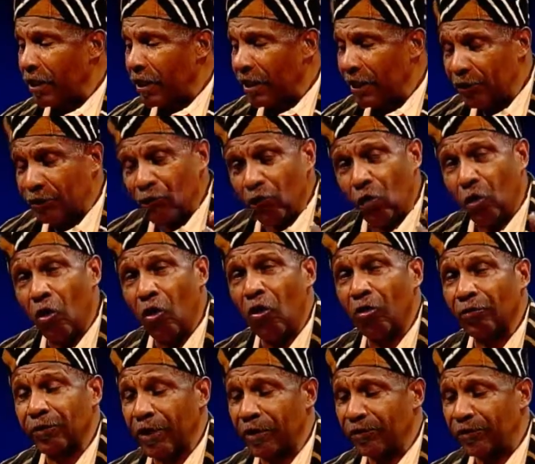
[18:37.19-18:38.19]
He's
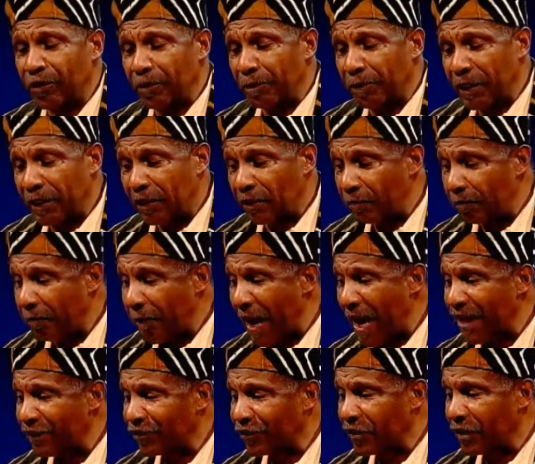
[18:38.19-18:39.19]
called us to be
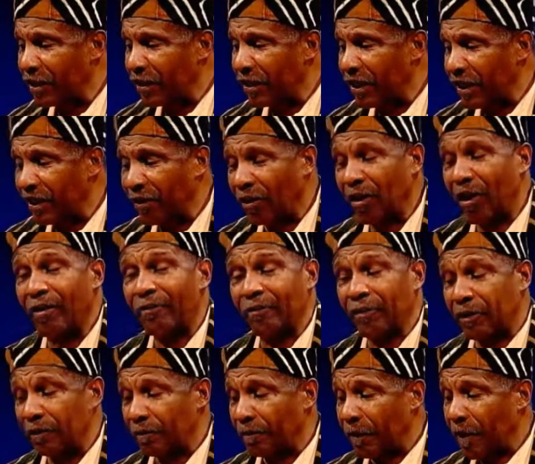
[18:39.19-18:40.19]
compassionate and
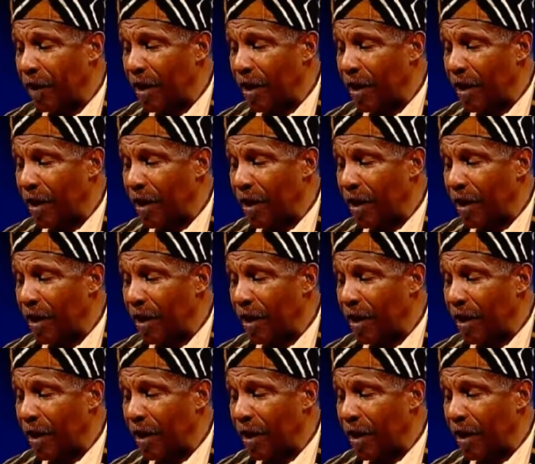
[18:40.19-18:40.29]
loving.